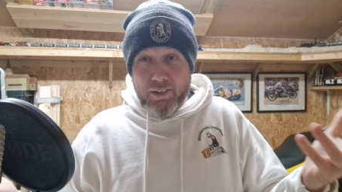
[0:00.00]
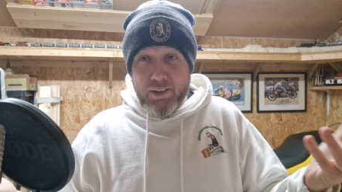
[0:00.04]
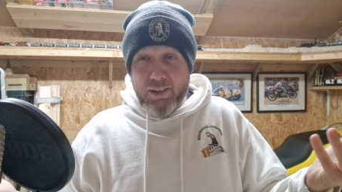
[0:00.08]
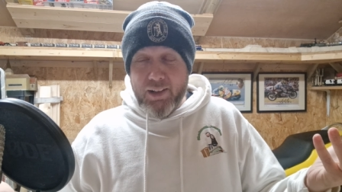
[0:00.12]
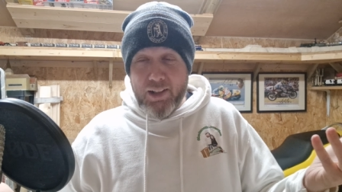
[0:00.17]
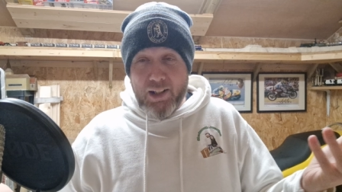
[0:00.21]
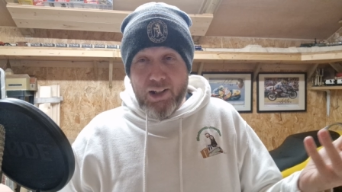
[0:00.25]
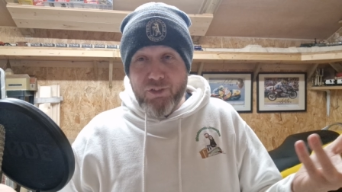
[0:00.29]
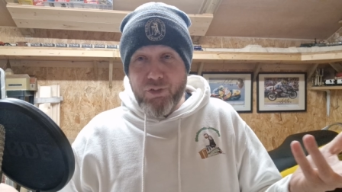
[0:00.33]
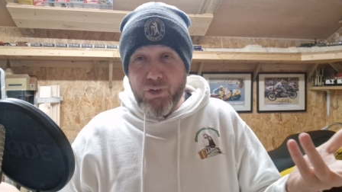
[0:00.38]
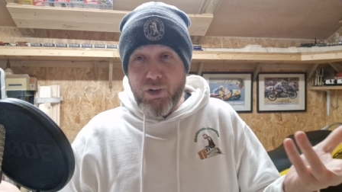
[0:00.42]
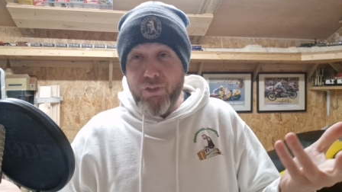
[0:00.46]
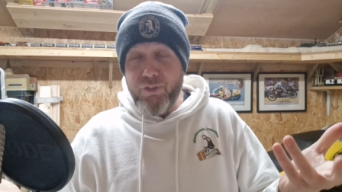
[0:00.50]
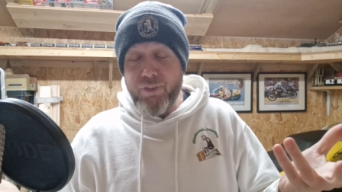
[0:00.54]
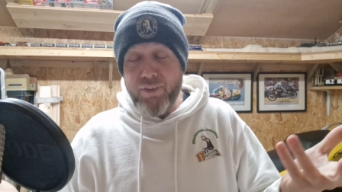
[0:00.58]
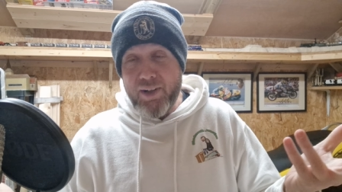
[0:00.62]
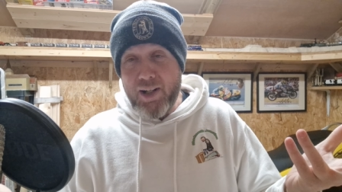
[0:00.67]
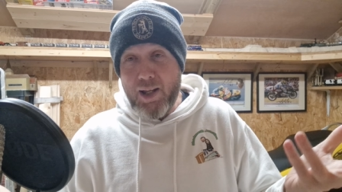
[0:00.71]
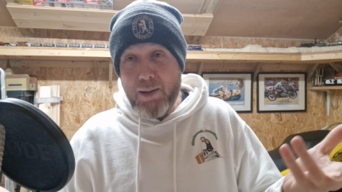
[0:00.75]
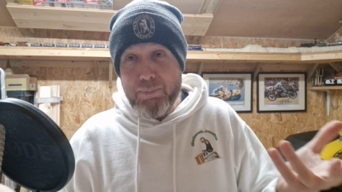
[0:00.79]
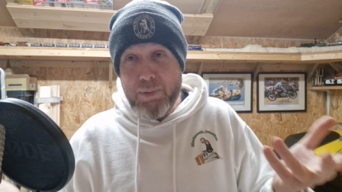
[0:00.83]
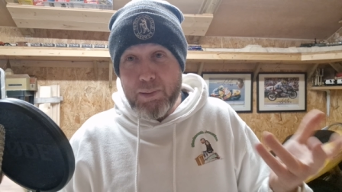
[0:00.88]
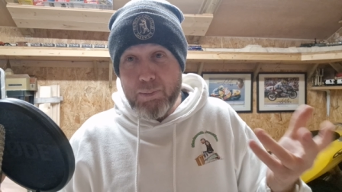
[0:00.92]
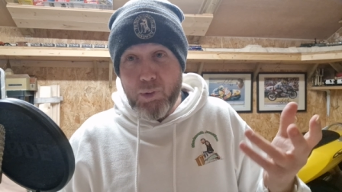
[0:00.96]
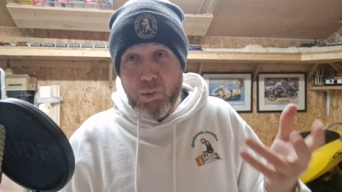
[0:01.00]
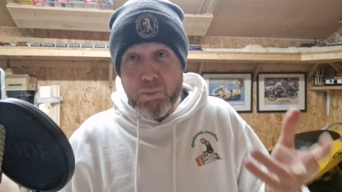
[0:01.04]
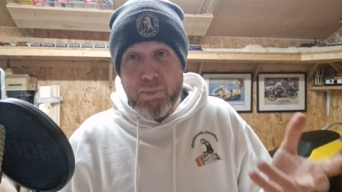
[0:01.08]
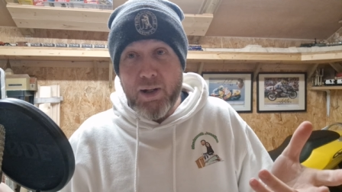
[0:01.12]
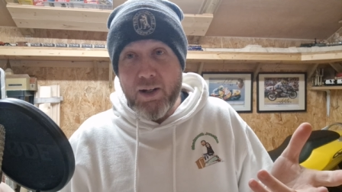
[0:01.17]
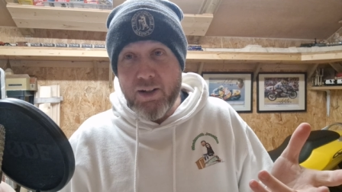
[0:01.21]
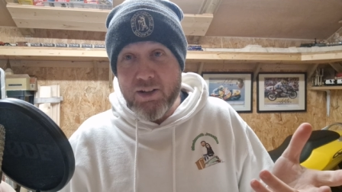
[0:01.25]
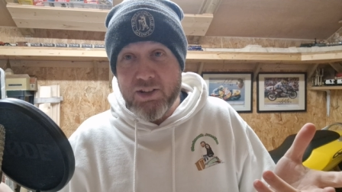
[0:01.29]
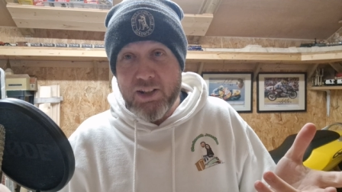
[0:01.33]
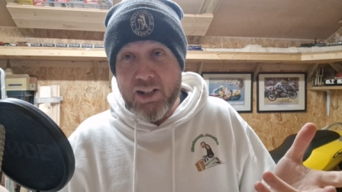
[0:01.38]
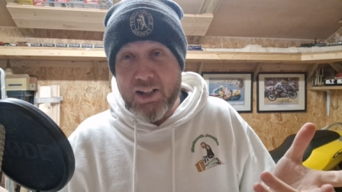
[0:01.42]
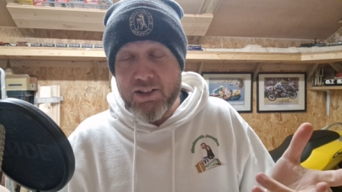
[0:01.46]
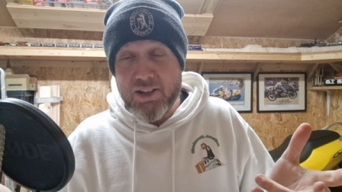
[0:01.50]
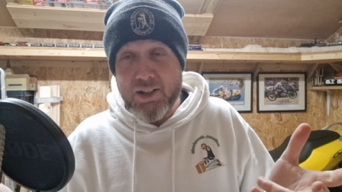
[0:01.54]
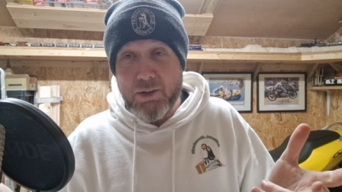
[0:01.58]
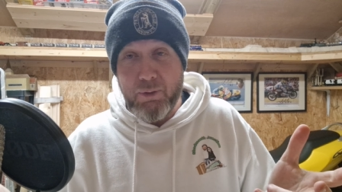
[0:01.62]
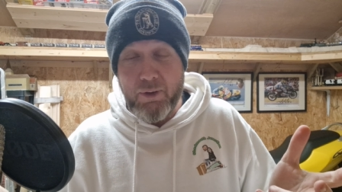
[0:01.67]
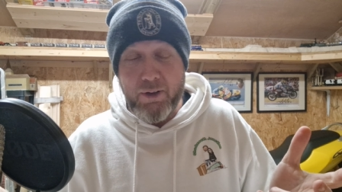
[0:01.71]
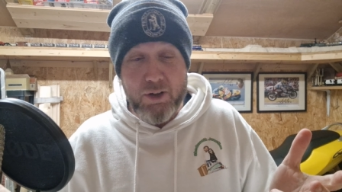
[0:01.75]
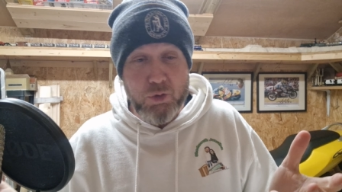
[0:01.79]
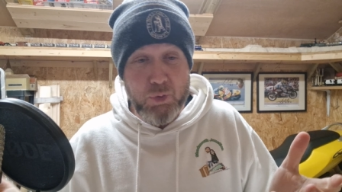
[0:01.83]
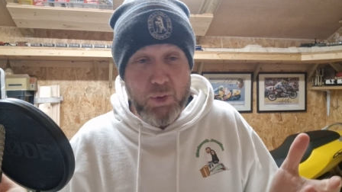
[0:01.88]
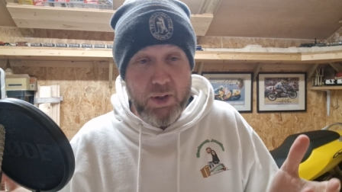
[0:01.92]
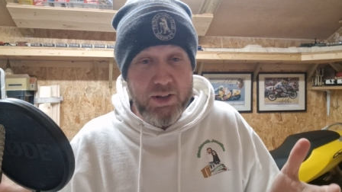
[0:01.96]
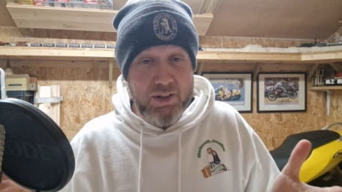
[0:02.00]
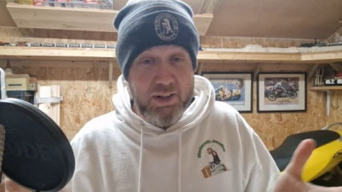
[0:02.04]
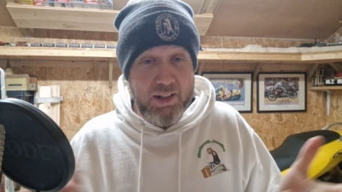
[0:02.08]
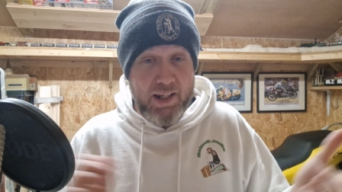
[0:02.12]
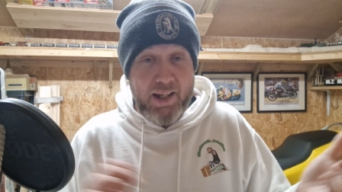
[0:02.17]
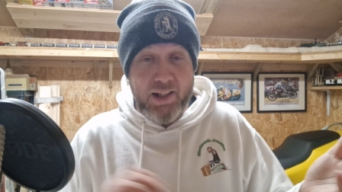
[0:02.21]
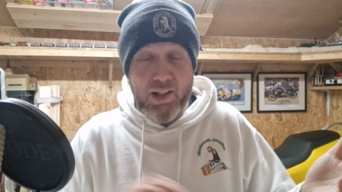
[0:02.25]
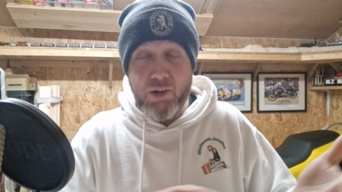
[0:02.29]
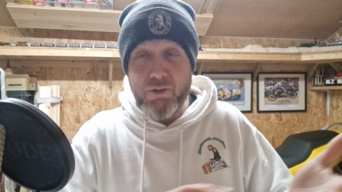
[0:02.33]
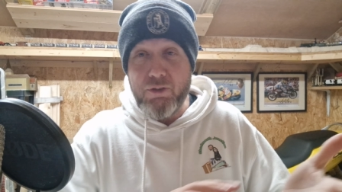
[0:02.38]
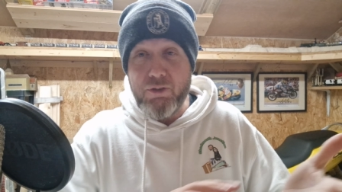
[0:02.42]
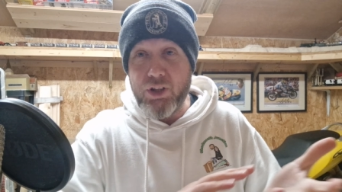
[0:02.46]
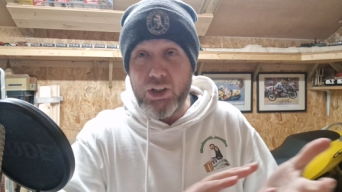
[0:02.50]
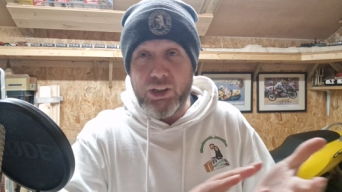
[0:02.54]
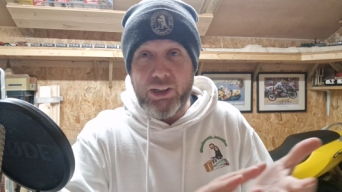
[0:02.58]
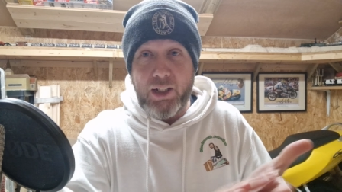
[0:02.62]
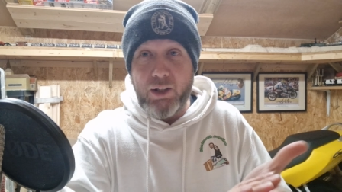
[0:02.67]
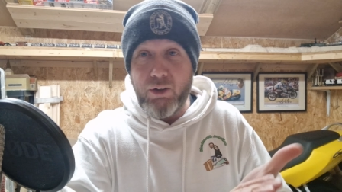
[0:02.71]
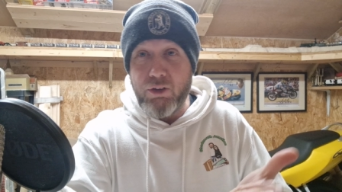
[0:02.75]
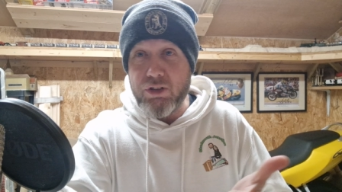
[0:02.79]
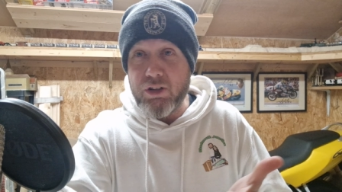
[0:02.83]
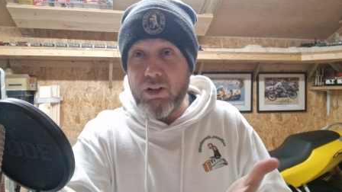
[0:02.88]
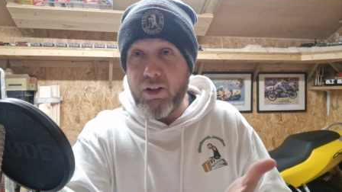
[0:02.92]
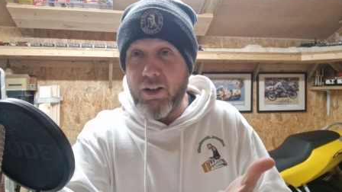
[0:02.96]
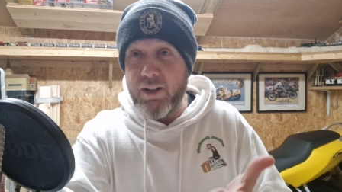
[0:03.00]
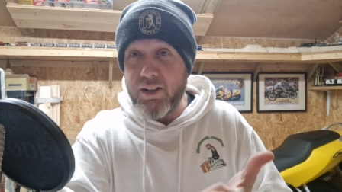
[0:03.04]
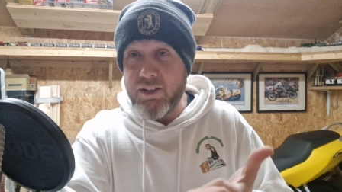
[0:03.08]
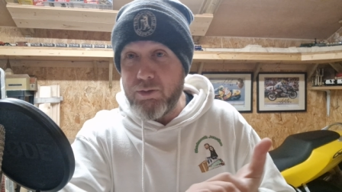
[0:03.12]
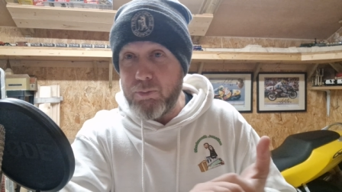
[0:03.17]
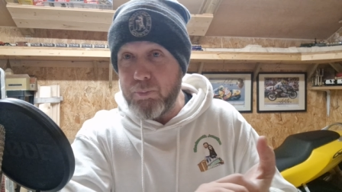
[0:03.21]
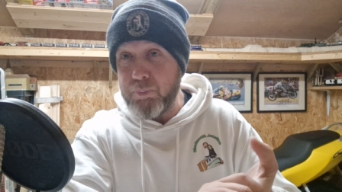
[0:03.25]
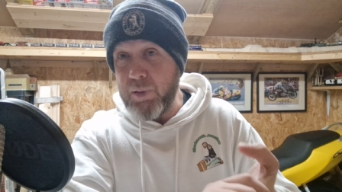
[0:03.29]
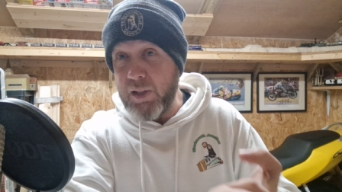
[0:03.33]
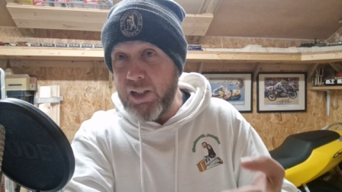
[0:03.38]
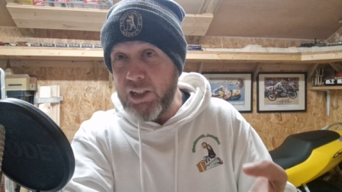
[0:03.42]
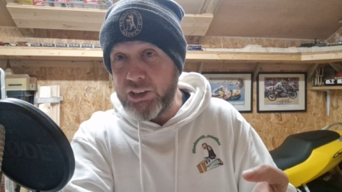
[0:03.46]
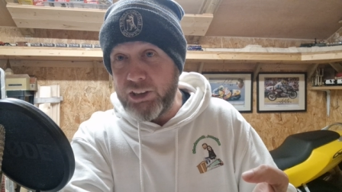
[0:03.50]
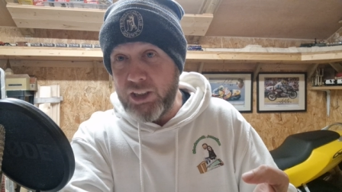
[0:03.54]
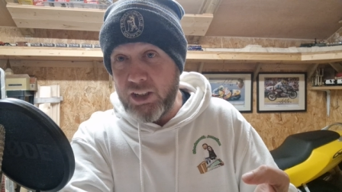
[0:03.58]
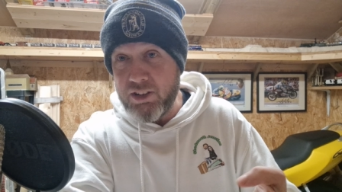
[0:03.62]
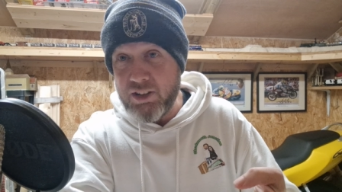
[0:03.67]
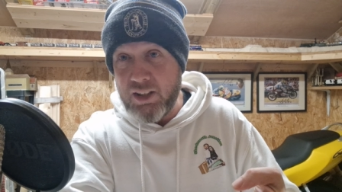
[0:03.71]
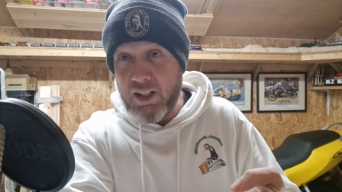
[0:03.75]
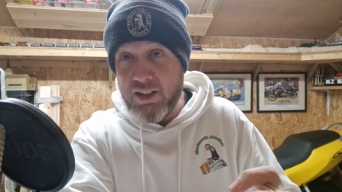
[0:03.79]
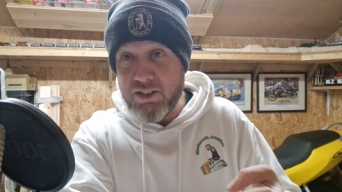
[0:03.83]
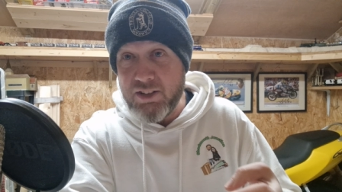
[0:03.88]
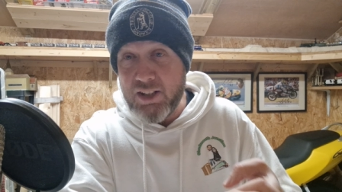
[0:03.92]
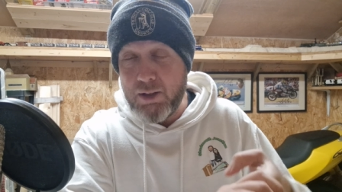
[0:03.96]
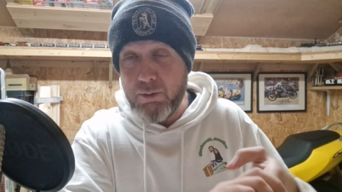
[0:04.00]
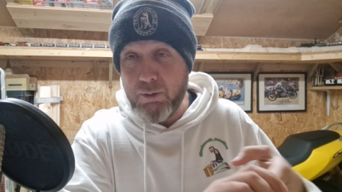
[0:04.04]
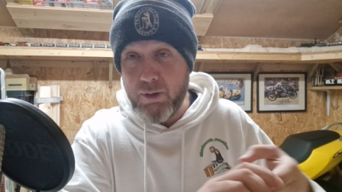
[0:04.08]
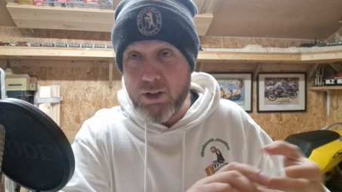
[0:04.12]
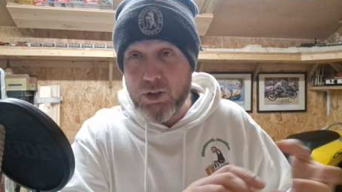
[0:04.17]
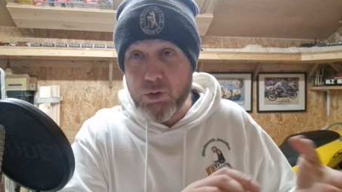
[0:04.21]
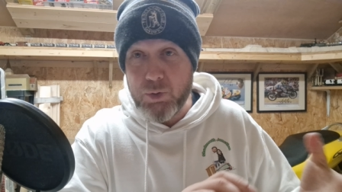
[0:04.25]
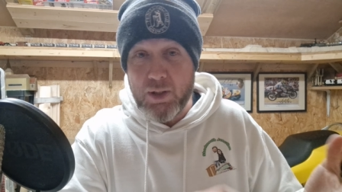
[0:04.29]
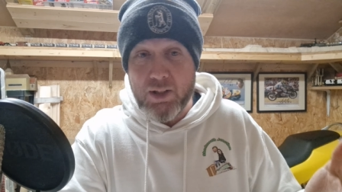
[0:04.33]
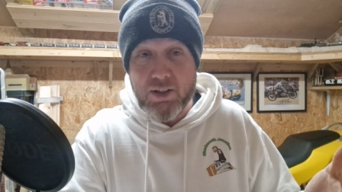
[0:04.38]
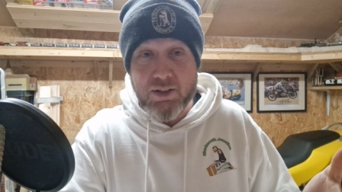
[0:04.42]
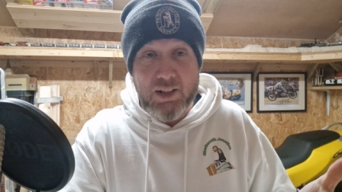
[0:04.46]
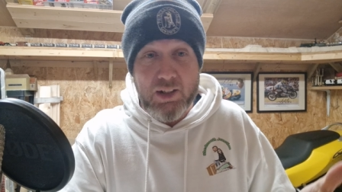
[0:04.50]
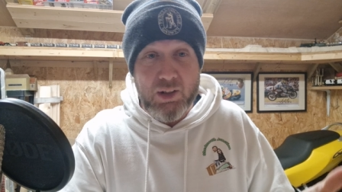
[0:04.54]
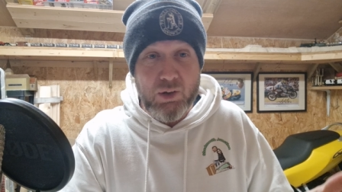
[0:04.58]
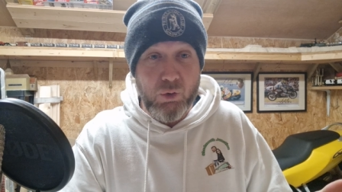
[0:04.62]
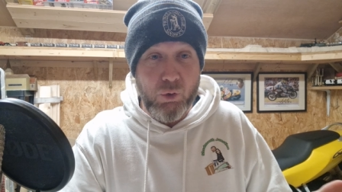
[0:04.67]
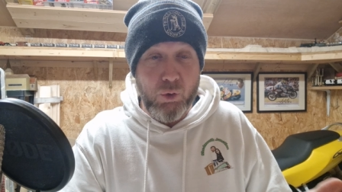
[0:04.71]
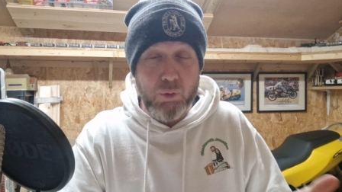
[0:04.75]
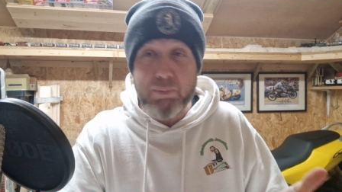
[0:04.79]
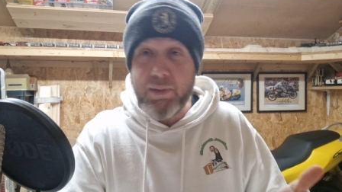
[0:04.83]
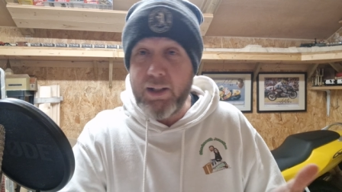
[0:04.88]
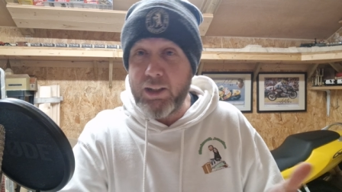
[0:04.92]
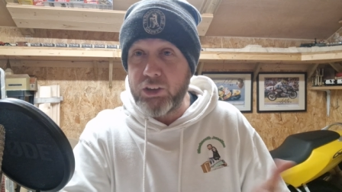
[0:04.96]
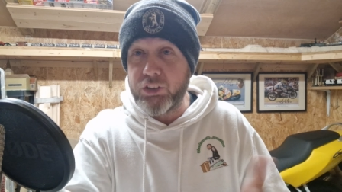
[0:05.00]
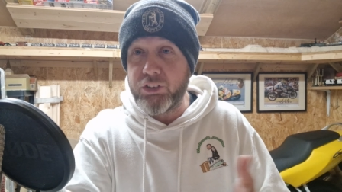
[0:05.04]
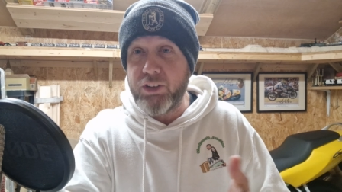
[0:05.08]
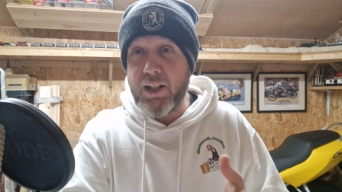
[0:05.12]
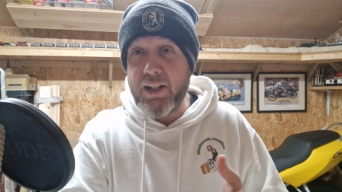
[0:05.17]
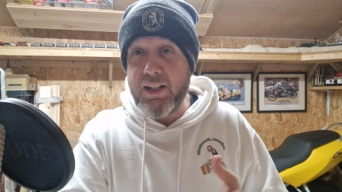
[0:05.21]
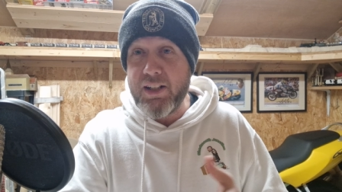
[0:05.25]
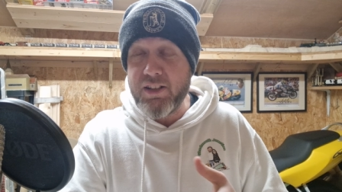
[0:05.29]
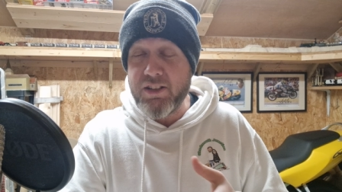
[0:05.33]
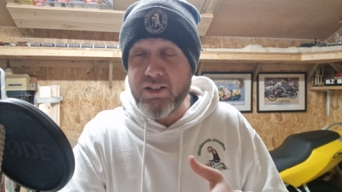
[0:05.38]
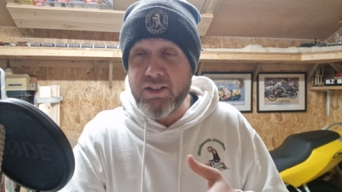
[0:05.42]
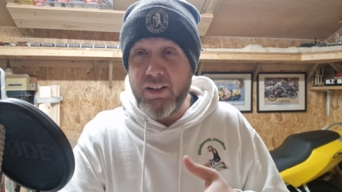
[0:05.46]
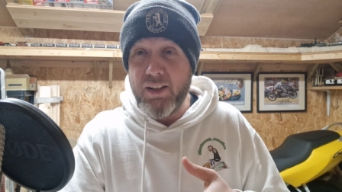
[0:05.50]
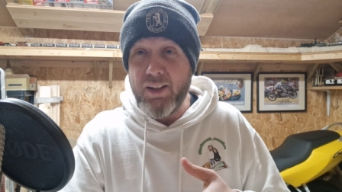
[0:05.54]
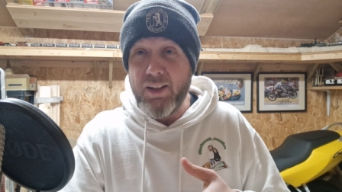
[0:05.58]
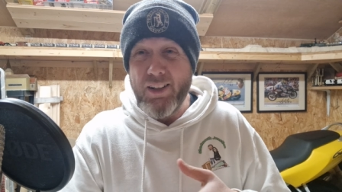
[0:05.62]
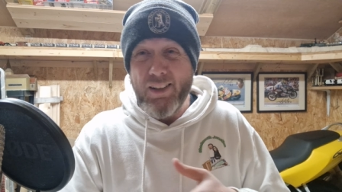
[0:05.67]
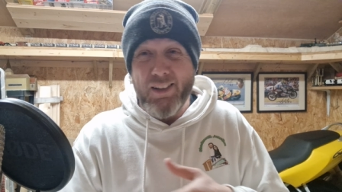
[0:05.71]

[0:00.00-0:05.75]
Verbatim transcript: if you want to find out a bit more about TT120, head over to channels like PG TT120 or Mac Trains